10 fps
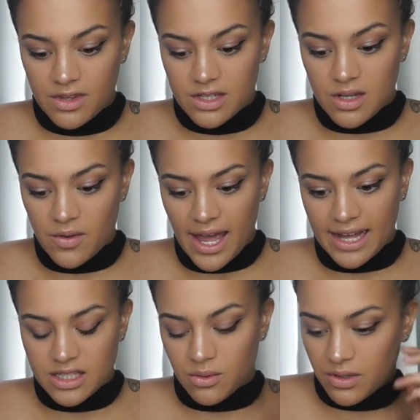So
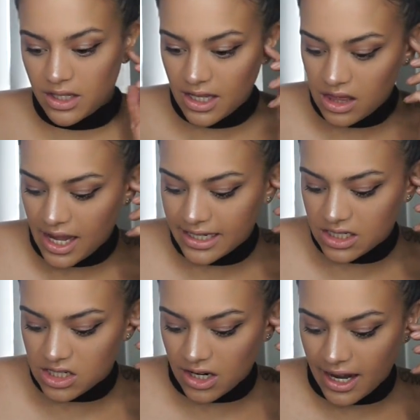yeah, it's a really good line to
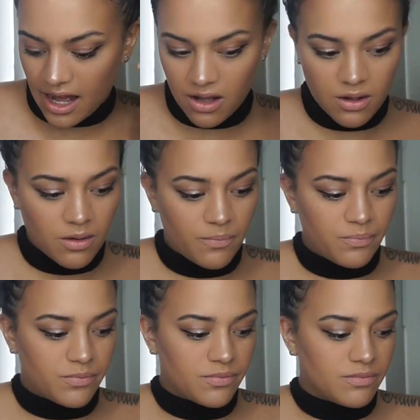start out
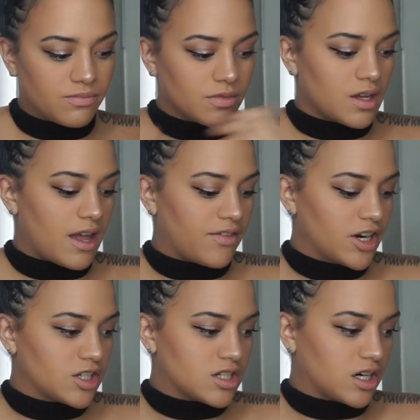if
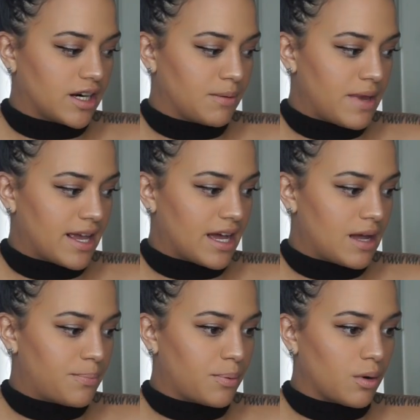you're just starting
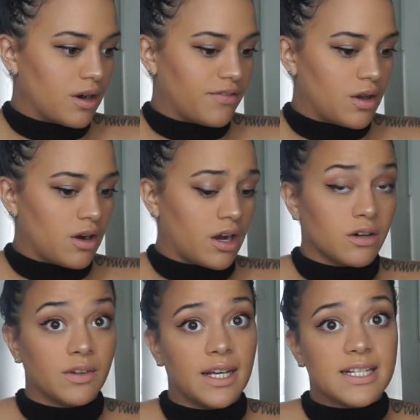makeup or if you're on
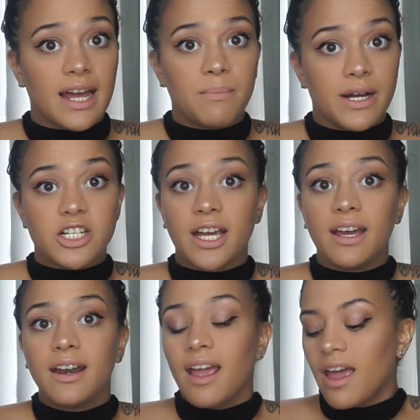a really tight
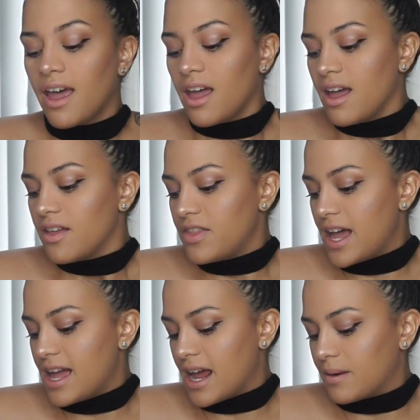budget,
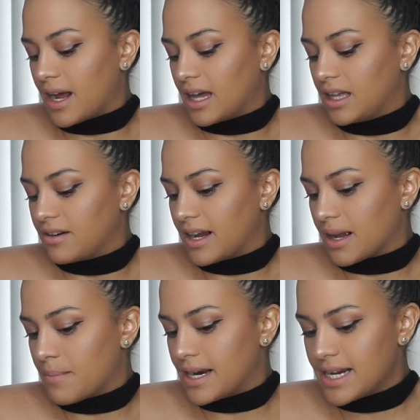then I would highly
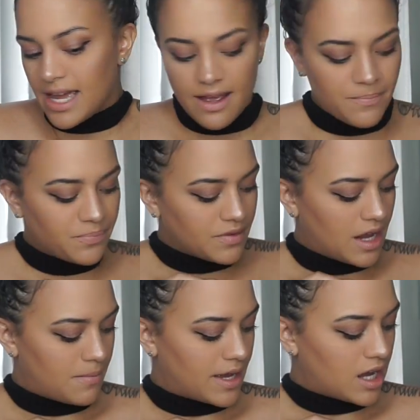recommend it.
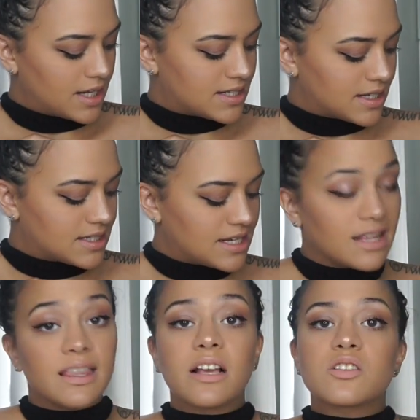I got
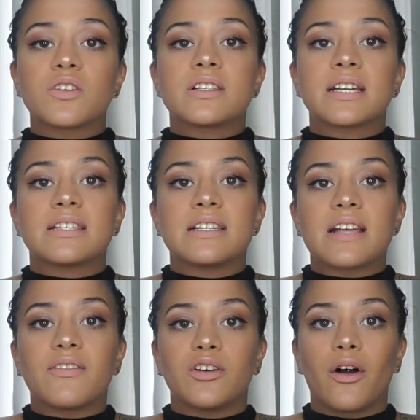16 things for
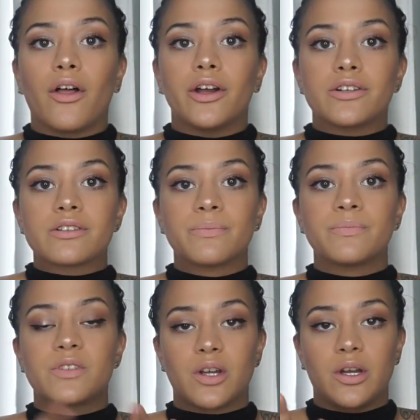
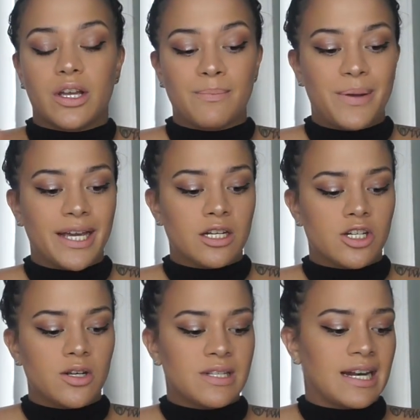$67. So you can pick and
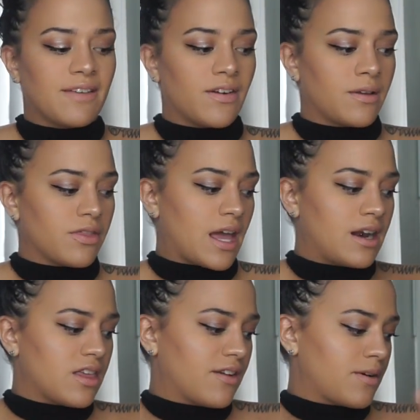choose
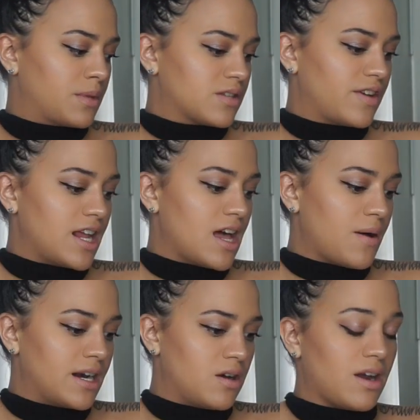anything from this video.
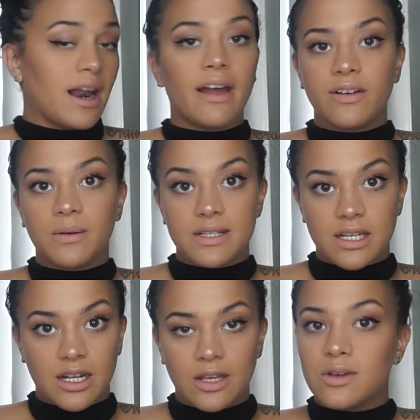I know not everyone's
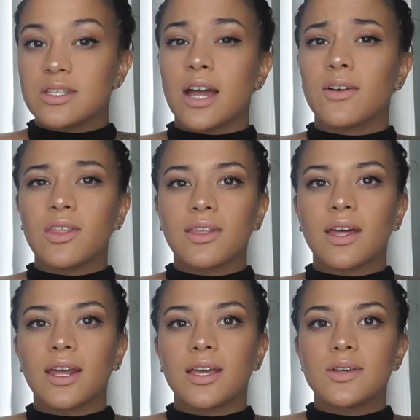going to use everything
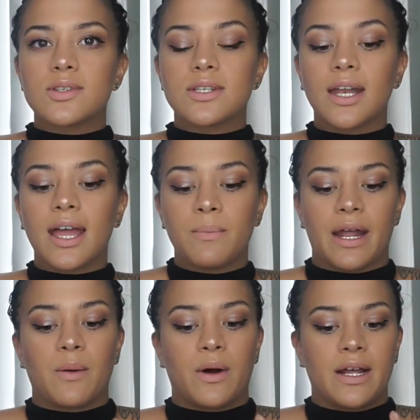that I use today, but
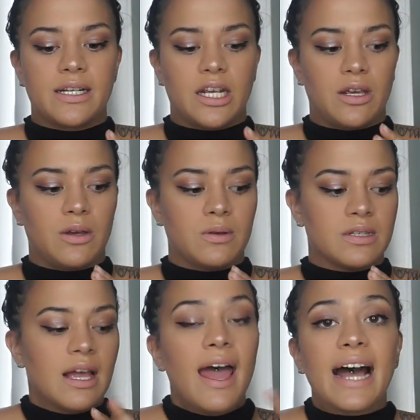I wanted to
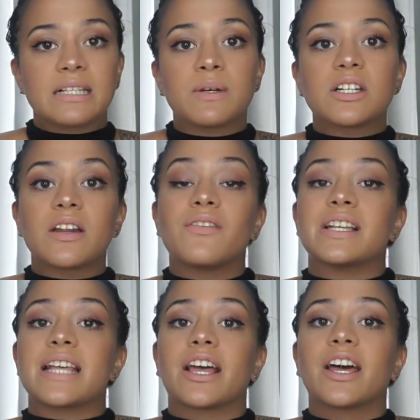use as much stuff
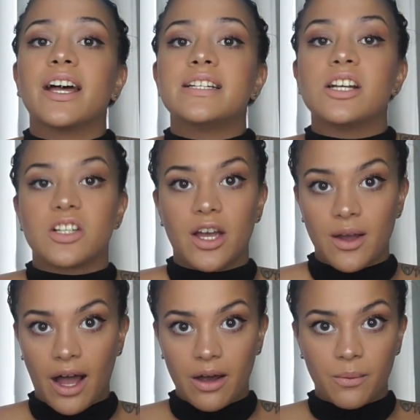as I could to show you
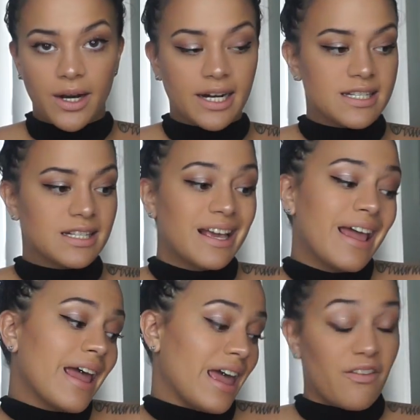how it works,
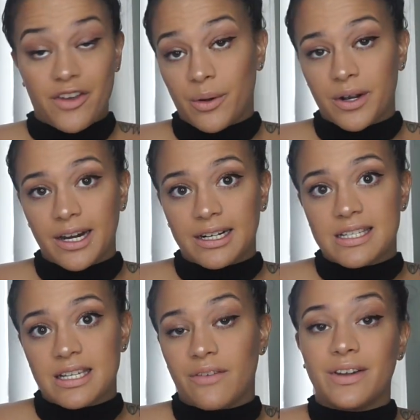if
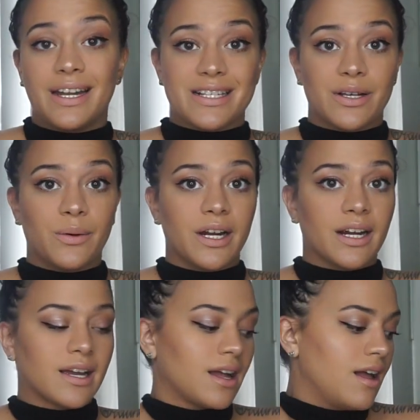it doesn't
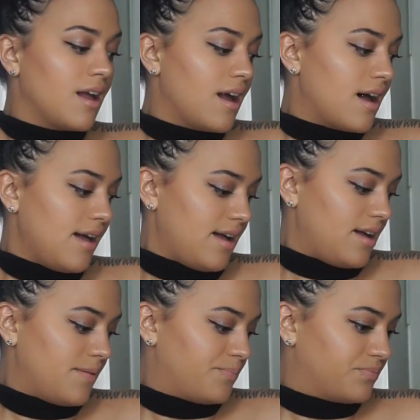work.
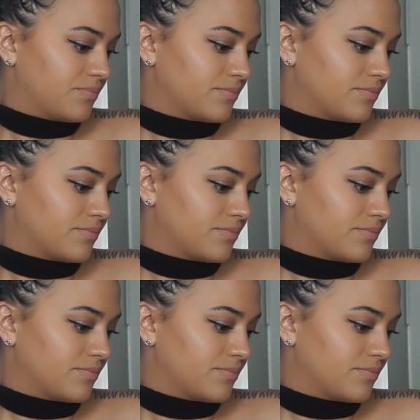And